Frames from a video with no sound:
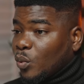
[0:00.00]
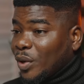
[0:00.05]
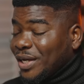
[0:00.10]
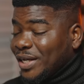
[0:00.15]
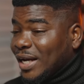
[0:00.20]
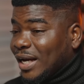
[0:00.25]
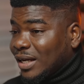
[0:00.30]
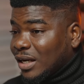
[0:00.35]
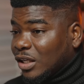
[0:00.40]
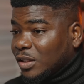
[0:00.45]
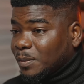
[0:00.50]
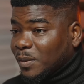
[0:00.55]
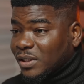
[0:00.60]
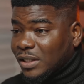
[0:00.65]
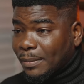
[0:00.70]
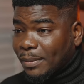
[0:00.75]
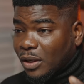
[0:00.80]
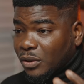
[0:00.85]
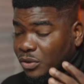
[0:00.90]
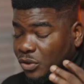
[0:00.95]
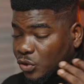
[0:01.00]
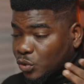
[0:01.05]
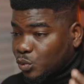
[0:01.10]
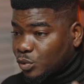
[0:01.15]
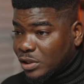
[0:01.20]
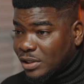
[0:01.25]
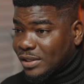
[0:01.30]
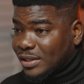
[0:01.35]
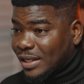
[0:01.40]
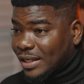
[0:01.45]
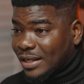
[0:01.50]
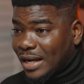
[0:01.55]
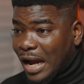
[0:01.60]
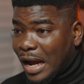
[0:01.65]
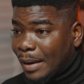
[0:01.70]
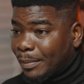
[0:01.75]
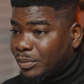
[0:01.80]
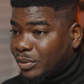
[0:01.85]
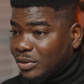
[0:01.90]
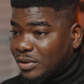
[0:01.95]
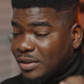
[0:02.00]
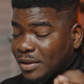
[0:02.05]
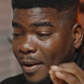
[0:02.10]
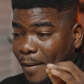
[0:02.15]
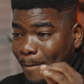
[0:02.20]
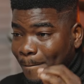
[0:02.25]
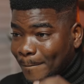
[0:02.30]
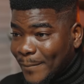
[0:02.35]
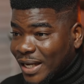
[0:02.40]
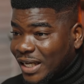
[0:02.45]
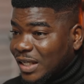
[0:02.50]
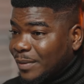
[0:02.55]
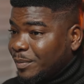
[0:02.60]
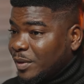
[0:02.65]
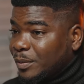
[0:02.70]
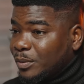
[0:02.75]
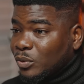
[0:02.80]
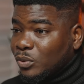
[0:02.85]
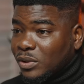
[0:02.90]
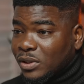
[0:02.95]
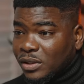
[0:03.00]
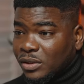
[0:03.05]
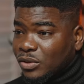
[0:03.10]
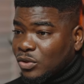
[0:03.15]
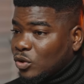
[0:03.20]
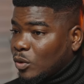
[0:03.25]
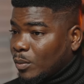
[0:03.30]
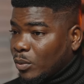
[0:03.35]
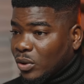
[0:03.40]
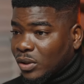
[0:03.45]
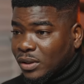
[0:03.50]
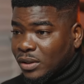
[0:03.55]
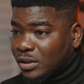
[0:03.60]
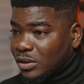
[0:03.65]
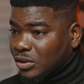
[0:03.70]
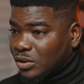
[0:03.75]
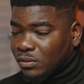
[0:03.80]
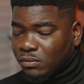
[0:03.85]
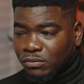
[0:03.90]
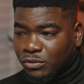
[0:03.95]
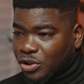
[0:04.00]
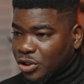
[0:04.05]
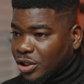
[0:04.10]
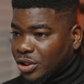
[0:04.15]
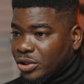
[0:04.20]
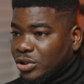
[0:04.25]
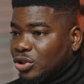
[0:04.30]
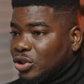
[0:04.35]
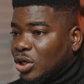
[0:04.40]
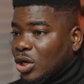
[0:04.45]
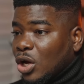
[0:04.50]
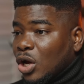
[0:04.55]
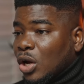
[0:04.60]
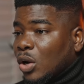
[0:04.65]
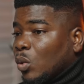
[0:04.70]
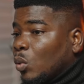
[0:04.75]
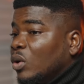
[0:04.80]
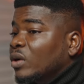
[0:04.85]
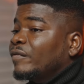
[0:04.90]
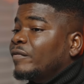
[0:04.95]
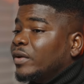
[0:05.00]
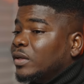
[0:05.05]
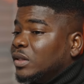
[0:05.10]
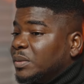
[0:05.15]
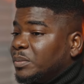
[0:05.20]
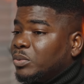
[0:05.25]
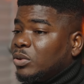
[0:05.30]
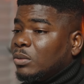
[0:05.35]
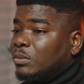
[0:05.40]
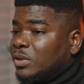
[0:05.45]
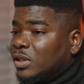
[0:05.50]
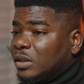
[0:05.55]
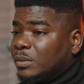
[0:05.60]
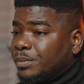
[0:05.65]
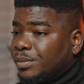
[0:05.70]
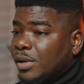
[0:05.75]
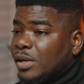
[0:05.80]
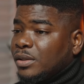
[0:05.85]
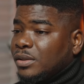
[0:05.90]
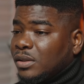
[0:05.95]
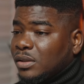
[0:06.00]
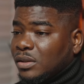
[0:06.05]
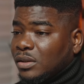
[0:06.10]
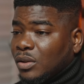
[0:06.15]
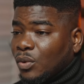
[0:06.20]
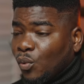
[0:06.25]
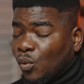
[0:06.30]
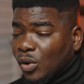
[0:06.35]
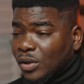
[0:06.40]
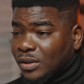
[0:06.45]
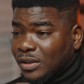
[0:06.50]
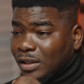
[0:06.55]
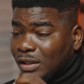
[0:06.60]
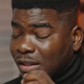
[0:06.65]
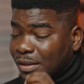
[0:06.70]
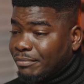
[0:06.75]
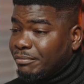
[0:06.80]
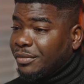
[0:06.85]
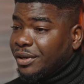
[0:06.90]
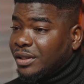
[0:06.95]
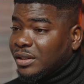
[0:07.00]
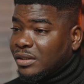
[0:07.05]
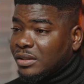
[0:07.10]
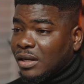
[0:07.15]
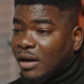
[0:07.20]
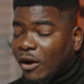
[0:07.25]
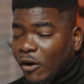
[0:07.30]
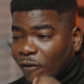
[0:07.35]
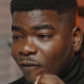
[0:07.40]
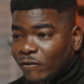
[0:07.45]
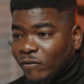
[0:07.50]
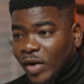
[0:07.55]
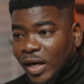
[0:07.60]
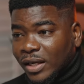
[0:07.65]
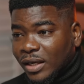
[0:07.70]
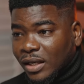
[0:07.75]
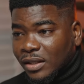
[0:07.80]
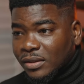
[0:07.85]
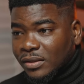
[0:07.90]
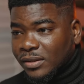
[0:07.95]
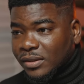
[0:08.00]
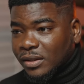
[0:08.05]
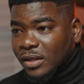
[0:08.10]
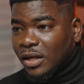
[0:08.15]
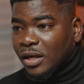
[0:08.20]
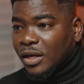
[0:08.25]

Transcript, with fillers: When the announcement about this redesign happened, many people didn't support this change. One very prominent person was the Minister of Finance.